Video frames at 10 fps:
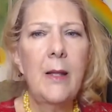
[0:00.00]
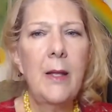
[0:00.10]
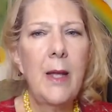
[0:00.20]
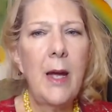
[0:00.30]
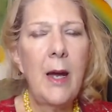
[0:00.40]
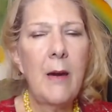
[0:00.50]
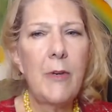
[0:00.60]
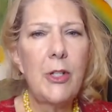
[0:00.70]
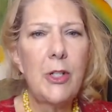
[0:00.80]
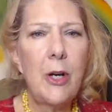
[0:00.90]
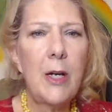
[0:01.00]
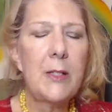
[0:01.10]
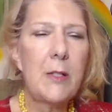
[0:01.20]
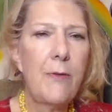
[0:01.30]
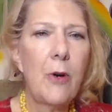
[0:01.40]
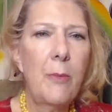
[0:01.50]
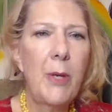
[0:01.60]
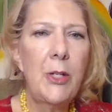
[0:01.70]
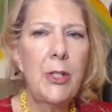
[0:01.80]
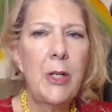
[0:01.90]
then the average cost for a
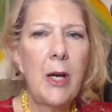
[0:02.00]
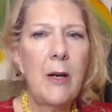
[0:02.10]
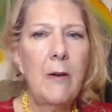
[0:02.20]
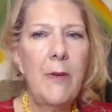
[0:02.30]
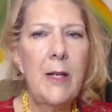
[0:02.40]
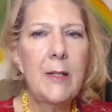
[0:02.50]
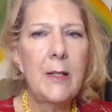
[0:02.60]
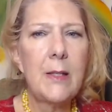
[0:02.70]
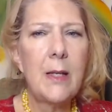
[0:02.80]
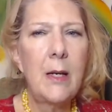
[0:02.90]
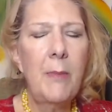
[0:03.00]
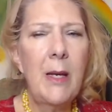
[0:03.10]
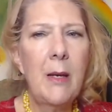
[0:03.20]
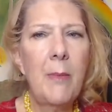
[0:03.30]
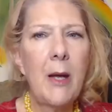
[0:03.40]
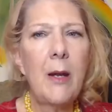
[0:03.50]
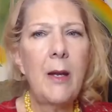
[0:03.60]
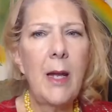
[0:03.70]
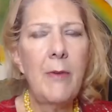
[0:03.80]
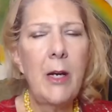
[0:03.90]
pensionado visa is going to be about
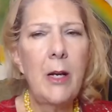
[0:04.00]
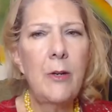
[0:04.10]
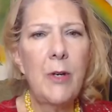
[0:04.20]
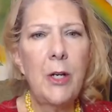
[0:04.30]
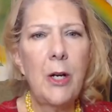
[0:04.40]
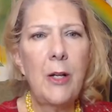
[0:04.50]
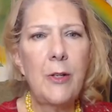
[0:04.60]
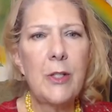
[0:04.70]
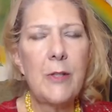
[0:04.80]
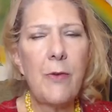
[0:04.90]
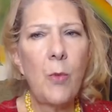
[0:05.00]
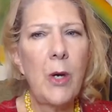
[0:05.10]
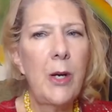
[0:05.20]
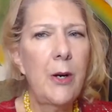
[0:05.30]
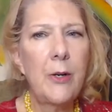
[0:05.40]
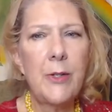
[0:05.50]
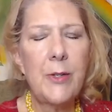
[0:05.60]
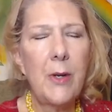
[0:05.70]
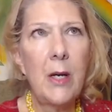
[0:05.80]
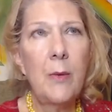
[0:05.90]
$1,100 for one
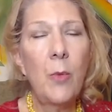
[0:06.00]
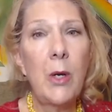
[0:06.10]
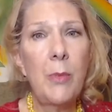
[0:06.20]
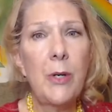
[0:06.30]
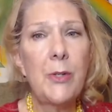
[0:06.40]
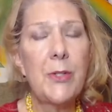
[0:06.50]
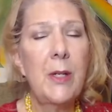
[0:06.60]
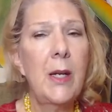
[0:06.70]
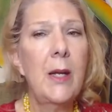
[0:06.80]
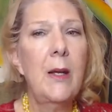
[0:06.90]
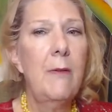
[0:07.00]
person,